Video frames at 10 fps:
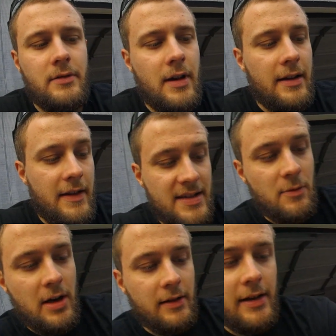That's
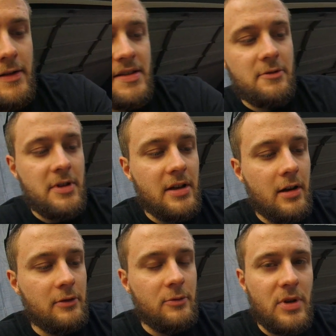why I like this green
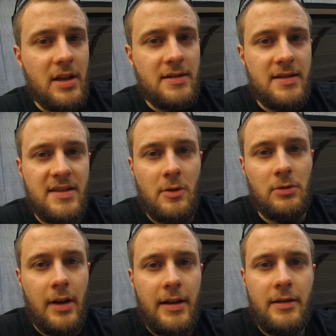color, because it's so
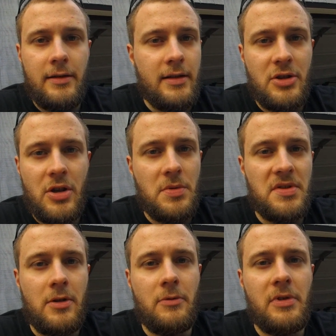light. It shows
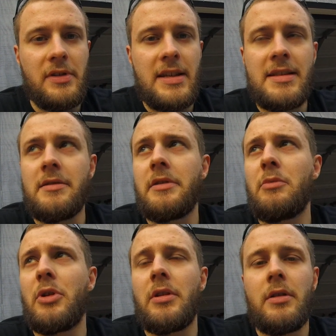dirt really easily.
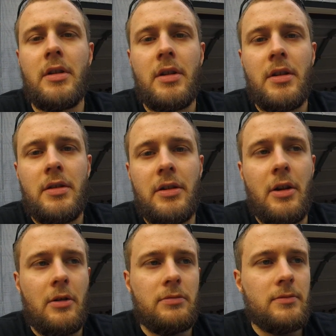But,
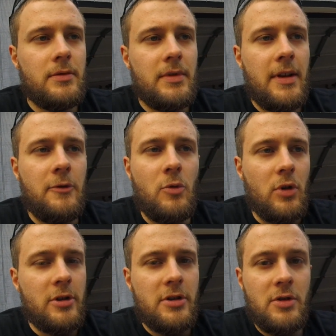if you
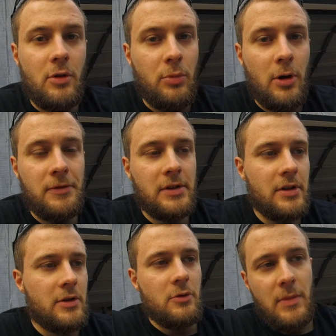wanted to do it perfectly,
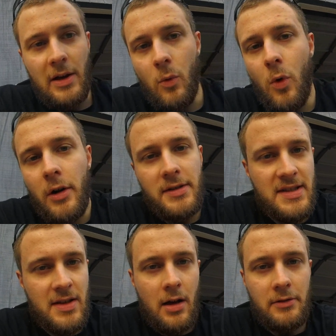you would make one
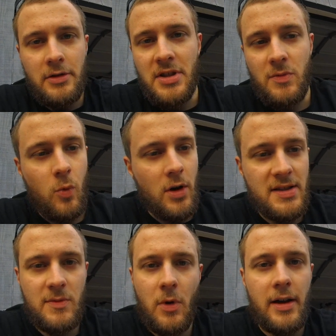
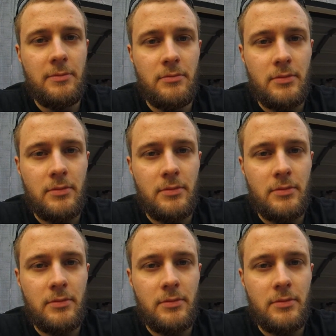swipe